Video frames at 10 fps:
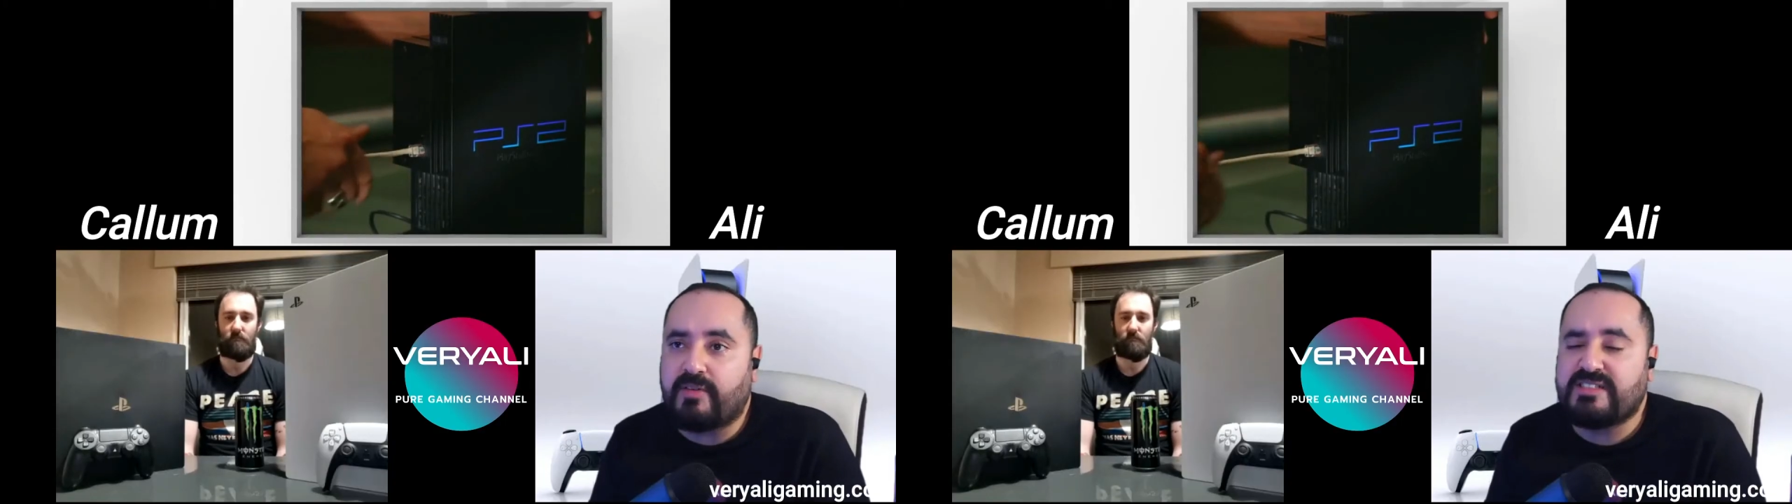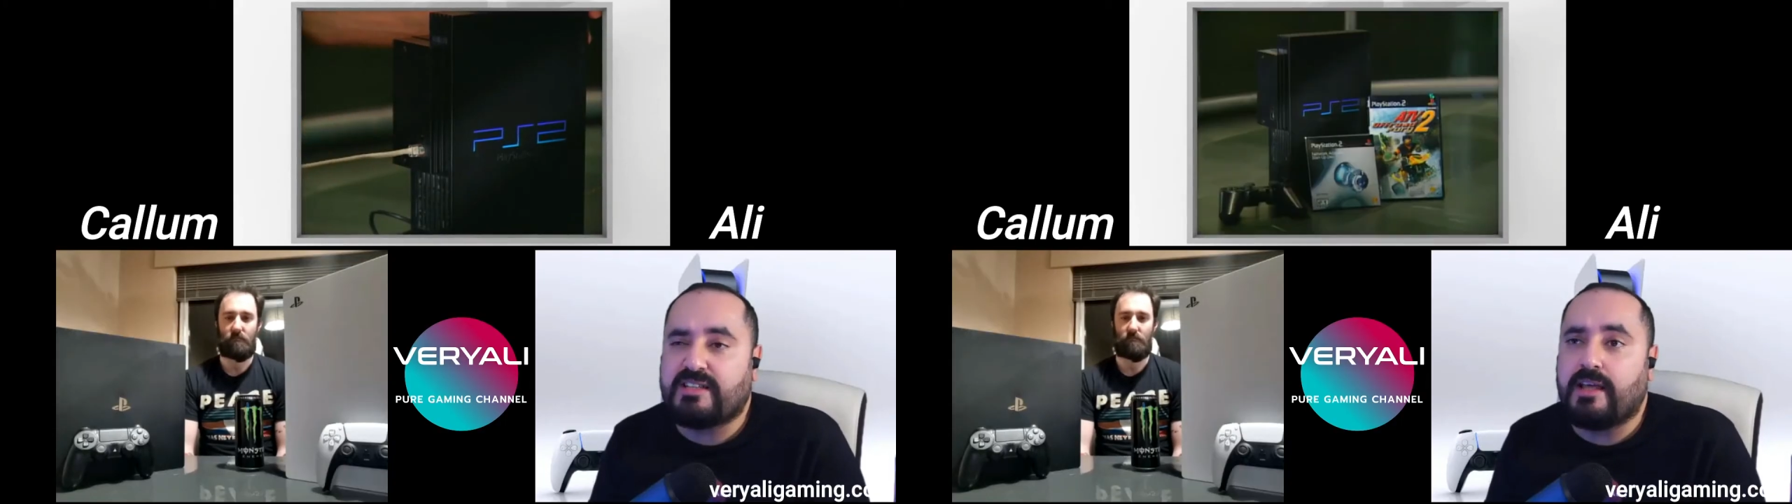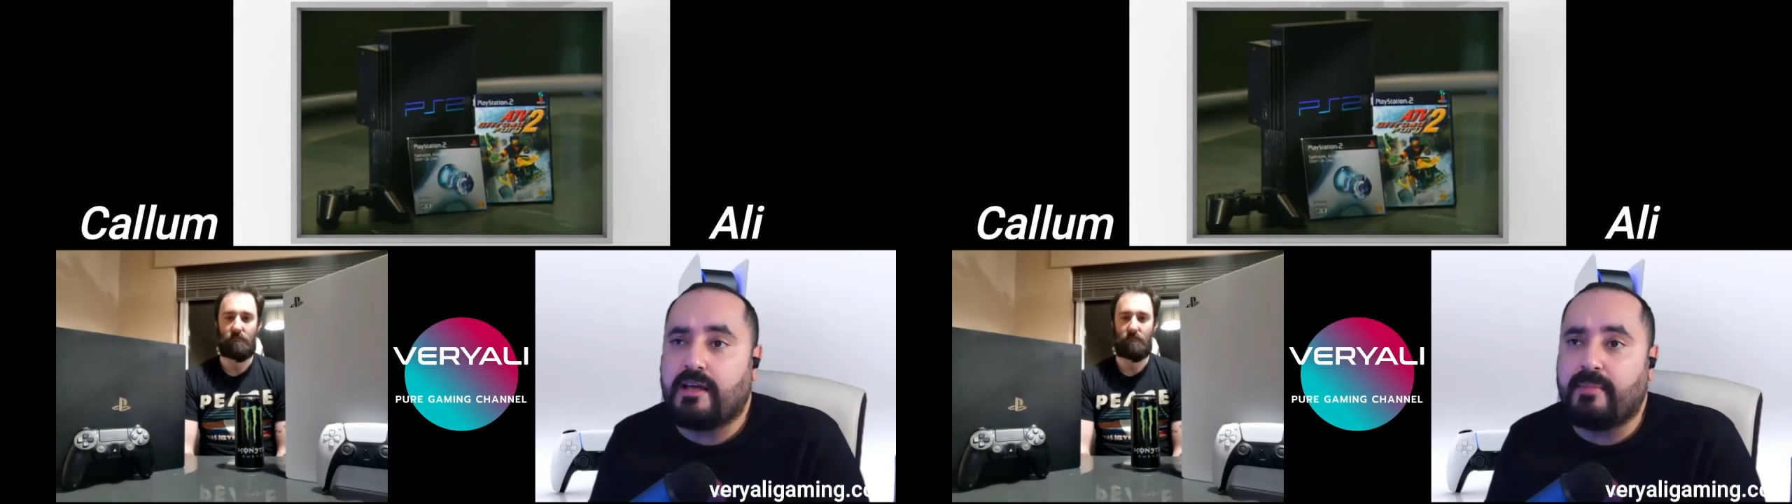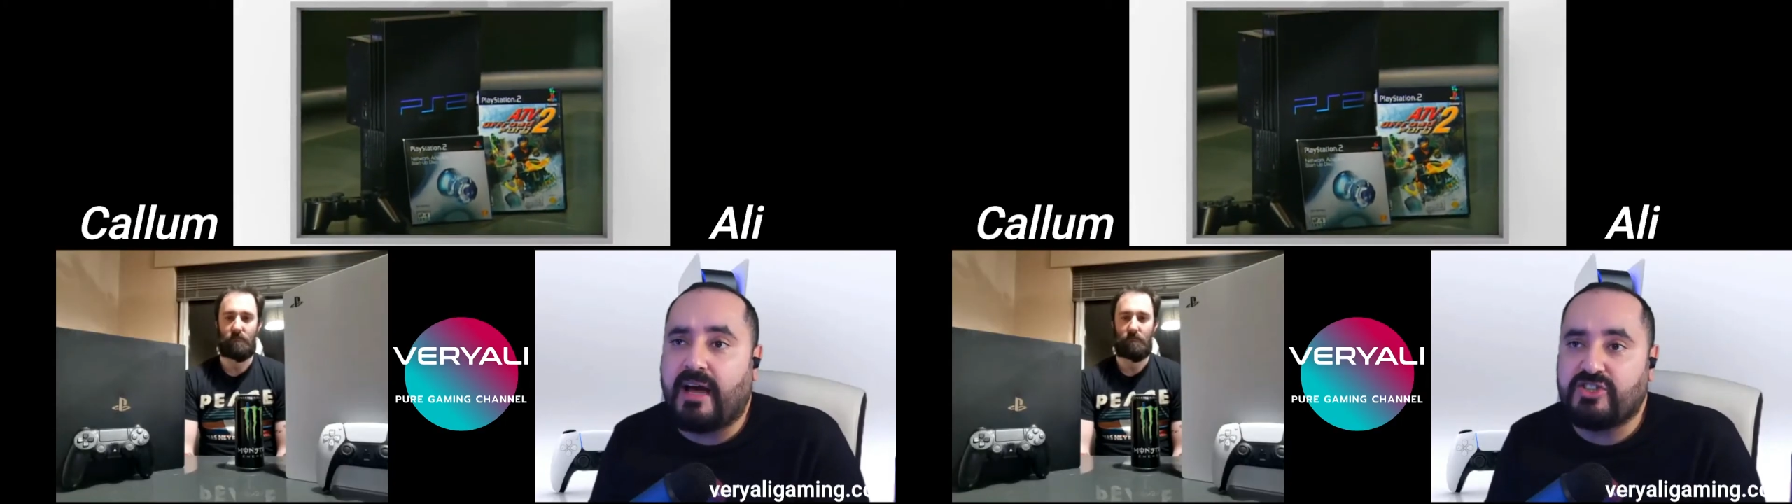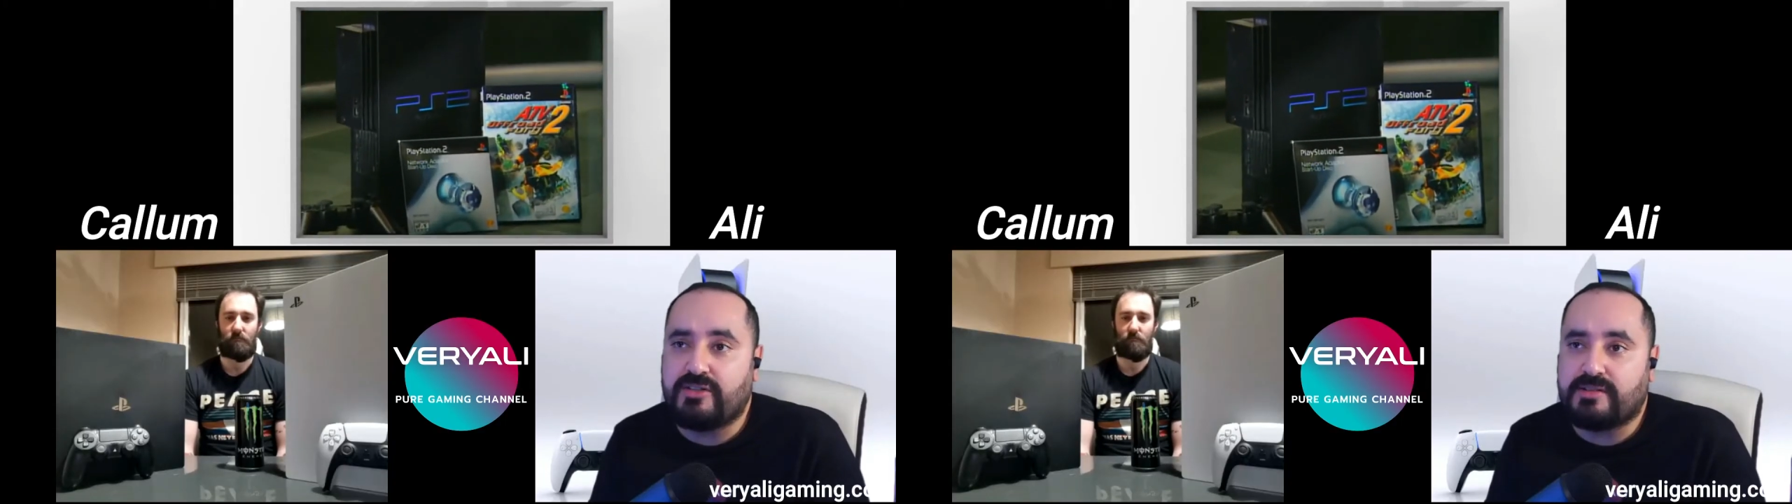previously
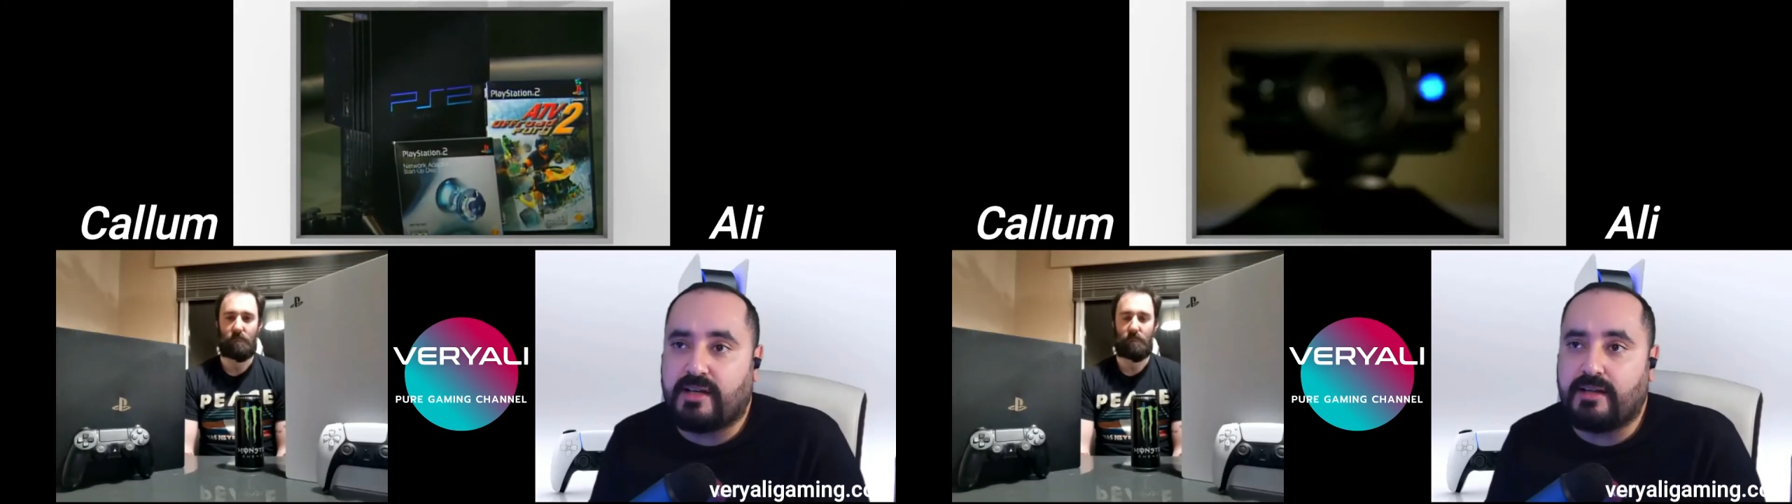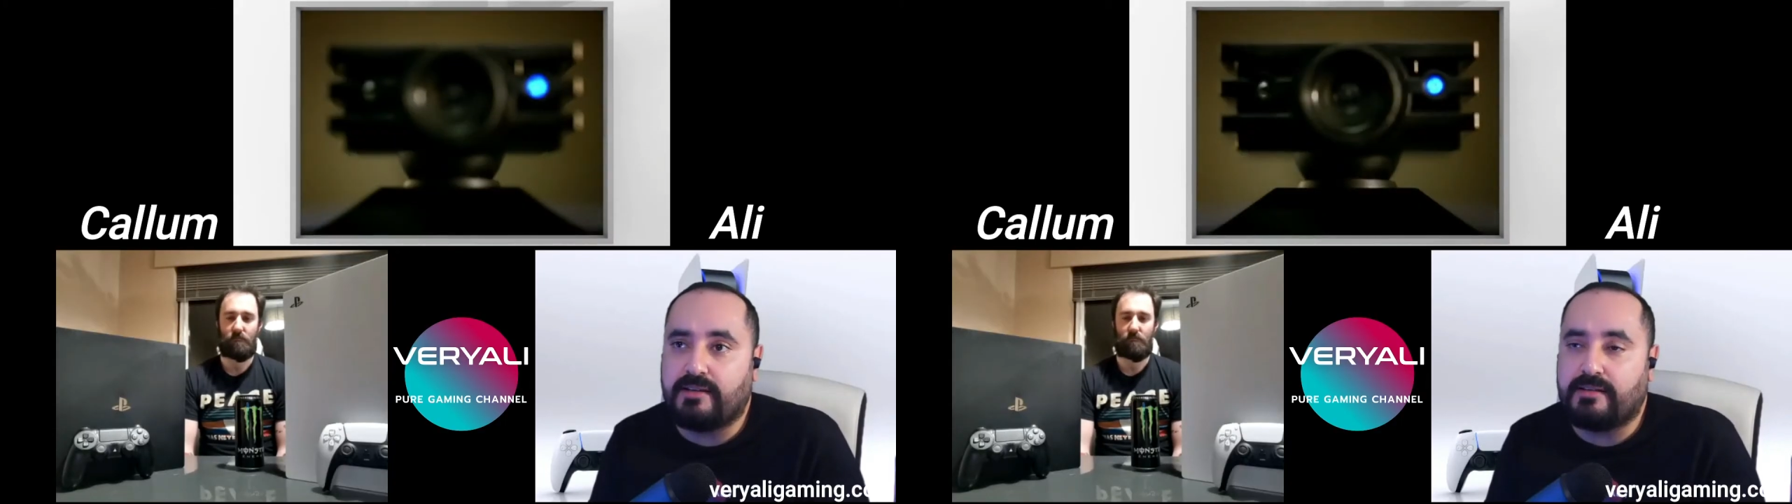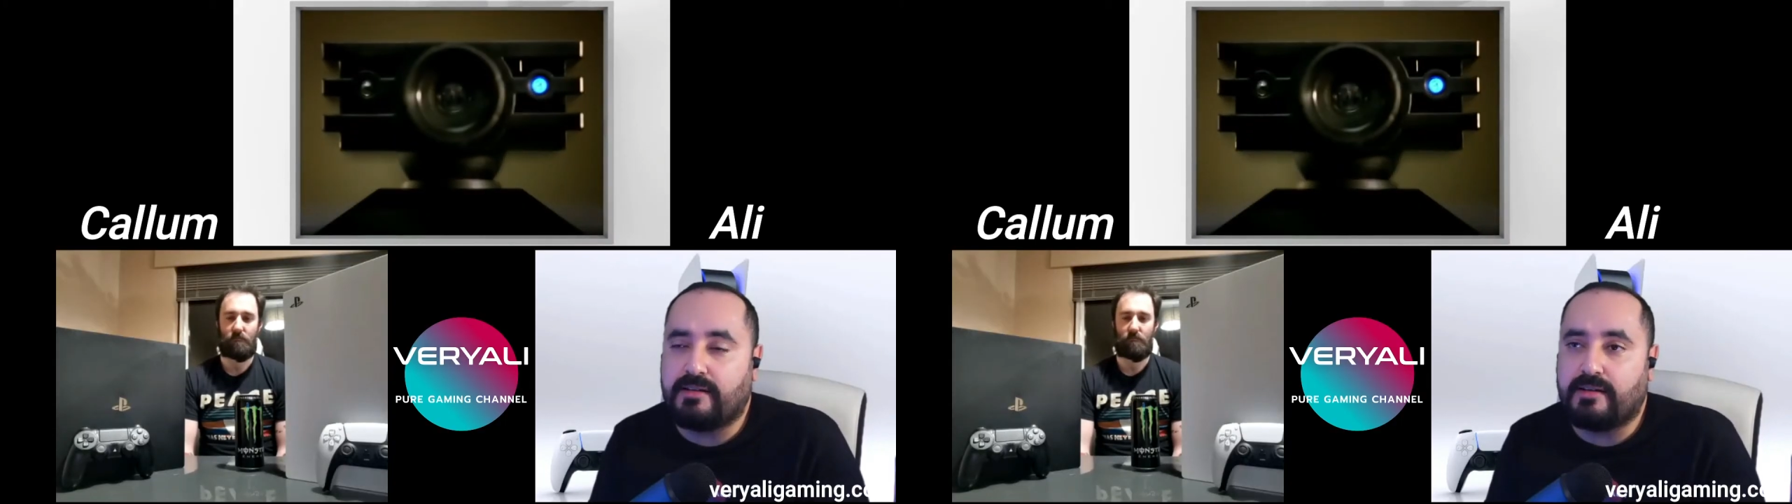imagined and